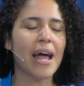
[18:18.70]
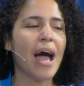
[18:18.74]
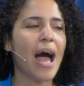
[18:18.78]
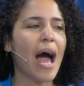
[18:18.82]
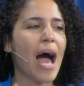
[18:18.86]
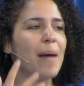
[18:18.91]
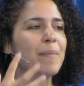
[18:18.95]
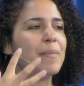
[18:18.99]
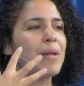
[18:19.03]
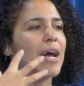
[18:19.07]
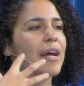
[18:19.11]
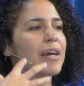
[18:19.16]

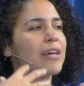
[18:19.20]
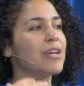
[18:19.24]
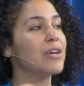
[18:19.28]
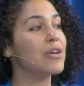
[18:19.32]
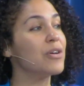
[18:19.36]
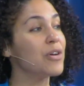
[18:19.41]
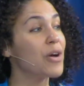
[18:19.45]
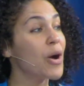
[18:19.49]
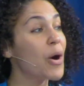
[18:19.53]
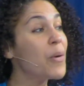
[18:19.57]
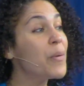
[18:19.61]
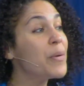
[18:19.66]
I'm not going to
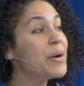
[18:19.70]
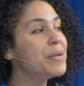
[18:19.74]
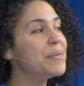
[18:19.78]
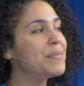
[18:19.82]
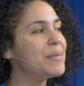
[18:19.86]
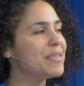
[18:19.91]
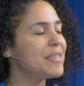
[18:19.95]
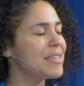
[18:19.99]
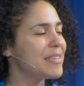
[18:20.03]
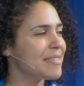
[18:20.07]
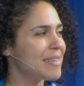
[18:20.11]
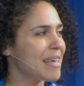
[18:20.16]
go in
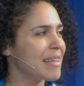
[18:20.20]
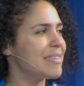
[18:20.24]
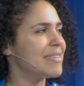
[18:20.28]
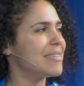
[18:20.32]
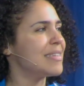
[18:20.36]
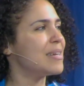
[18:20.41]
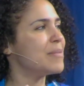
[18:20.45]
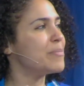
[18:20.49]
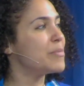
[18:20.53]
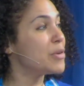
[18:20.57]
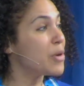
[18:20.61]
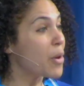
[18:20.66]
with the sense
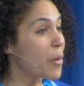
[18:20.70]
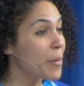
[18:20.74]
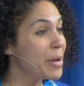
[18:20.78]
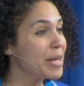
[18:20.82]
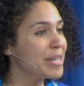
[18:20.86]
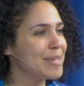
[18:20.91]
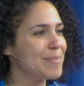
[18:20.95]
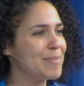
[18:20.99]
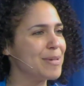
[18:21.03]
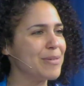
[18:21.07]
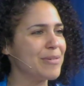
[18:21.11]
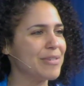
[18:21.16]
that I'm going
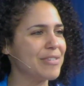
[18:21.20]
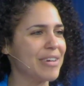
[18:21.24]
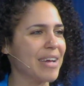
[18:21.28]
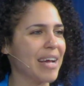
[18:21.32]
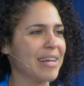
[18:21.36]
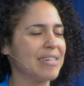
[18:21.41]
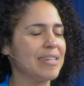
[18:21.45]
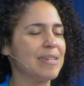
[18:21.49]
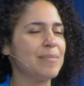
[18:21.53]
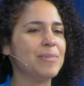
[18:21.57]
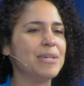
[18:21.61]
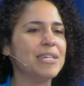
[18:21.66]
to be
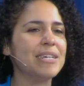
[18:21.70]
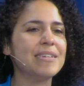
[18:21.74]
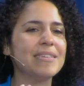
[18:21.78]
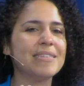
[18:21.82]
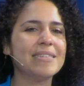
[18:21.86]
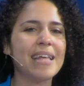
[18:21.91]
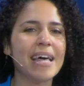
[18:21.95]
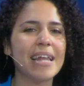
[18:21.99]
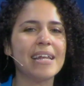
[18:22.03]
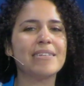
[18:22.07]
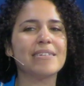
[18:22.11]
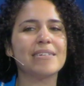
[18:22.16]
rejected, because
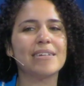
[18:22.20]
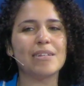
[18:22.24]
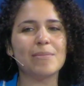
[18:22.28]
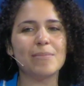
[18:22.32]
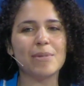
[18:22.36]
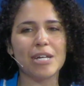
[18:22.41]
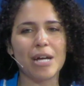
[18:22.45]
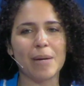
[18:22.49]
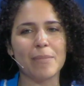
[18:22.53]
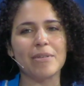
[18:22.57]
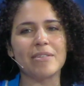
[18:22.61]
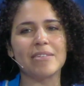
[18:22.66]
then it's going to
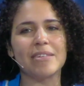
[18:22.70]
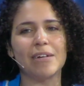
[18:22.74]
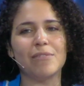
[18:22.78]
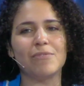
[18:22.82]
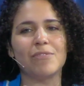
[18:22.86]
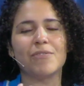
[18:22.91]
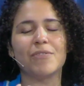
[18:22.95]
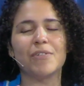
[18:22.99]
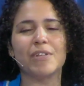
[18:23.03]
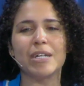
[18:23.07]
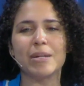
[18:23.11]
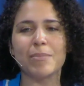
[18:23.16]
become a
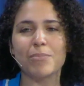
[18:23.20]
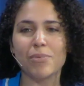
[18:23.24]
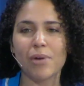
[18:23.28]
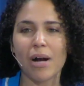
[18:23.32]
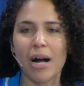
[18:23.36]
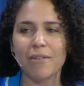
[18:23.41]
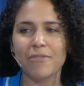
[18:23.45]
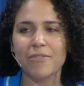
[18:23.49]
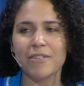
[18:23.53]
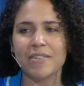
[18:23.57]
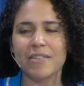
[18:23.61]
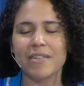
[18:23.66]
self-fulfilling
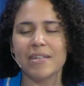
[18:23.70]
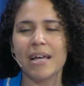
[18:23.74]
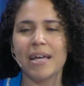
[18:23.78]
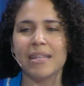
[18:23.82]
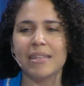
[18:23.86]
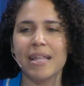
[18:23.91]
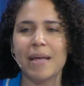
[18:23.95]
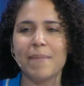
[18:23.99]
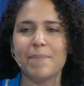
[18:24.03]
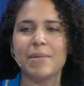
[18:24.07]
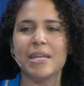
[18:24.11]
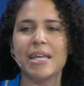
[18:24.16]
prophecy,
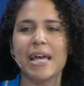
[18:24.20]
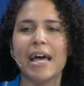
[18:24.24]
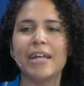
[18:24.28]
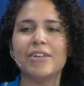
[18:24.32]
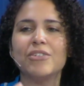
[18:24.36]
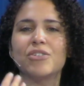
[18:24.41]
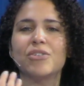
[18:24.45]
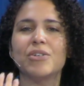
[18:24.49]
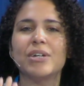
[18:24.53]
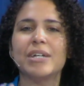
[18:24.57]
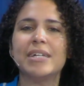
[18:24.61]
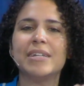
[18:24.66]
and let me
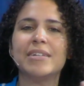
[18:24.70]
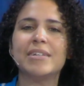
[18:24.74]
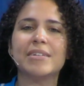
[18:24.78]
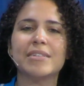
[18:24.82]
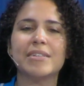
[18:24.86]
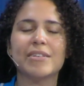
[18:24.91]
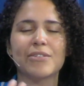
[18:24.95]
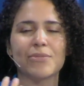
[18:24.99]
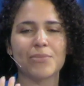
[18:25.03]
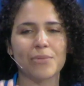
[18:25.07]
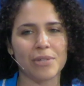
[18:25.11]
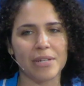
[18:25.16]
enter into
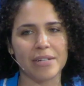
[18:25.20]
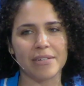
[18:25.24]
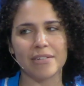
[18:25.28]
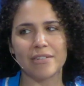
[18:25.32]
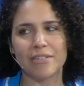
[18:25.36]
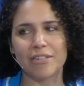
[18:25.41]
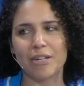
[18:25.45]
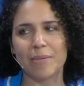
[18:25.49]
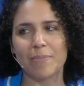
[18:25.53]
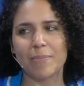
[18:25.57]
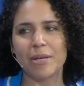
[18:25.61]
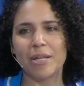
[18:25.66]
this
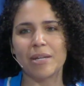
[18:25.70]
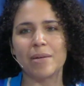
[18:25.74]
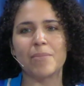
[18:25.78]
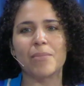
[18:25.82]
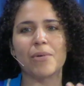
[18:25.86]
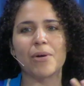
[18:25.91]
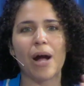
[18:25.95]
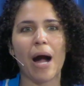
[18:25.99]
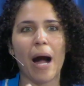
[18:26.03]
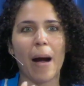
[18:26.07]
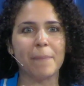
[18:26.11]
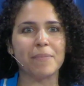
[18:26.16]
relationship in a
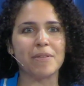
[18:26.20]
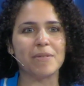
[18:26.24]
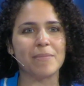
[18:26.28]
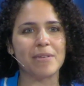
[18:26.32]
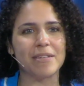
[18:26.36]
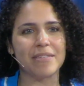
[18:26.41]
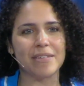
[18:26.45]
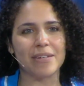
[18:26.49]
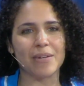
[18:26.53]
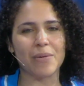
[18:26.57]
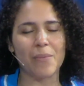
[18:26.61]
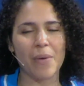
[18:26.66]
more
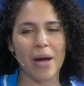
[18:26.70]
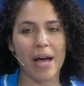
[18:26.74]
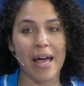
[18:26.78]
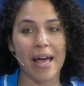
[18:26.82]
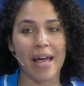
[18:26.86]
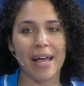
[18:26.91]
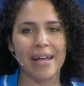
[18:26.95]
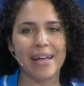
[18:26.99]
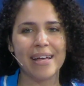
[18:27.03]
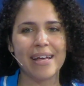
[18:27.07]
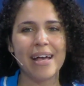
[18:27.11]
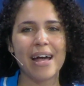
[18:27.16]
optimistic
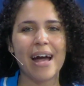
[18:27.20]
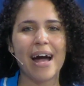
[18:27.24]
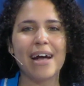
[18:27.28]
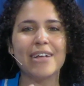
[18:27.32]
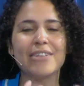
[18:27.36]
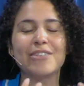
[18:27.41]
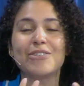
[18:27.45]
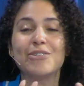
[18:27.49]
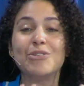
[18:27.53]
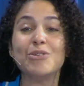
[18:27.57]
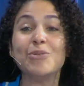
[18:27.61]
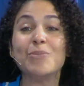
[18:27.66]
way,
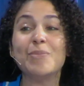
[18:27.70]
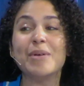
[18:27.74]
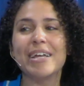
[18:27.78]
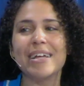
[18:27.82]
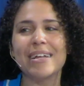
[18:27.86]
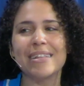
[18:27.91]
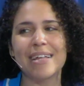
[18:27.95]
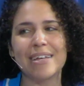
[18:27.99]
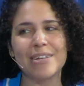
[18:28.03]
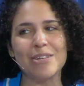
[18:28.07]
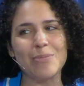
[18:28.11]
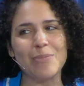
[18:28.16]

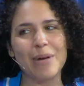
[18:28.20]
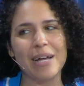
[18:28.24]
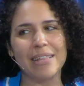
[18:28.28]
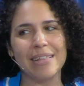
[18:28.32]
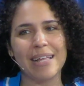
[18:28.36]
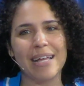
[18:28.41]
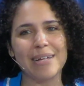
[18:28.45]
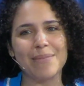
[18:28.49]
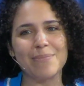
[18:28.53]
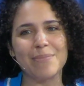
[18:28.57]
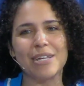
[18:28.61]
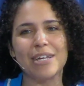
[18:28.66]
assuming that you might
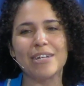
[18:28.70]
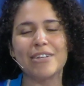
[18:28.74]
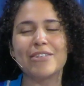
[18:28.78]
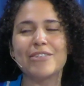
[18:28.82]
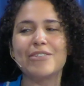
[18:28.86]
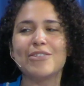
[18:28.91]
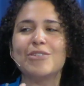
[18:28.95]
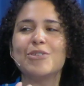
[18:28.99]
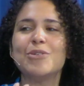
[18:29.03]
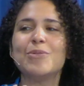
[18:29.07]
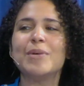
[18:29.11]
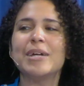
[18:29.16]
like me,
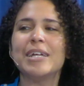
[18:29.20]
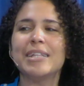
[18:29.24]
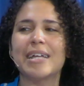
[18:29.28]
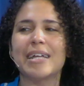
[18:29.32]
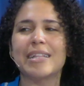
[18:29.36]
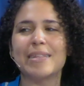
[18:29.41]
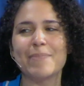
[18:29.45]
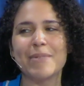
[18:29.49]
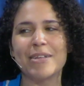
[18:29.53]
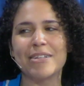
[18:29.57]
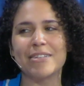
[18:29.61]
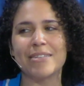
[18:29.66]
assuming
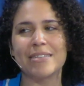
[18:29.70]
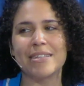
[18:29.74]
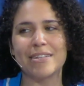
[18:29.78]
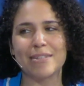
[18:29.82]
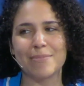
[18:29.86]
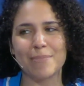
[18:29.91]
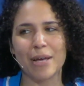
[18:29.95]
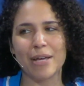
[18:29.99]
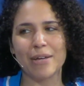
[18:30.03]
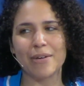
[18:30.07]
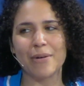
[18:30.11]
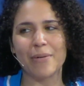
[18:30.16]
that this
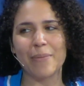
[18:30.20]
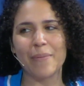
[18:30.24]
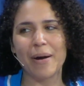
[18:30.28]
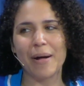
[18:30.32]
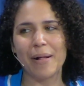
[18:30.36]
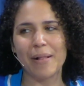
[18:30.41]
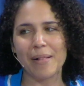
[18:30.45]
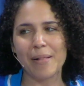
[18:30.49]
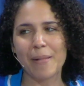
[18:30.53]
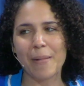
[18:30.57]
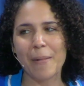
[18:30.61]
might go well.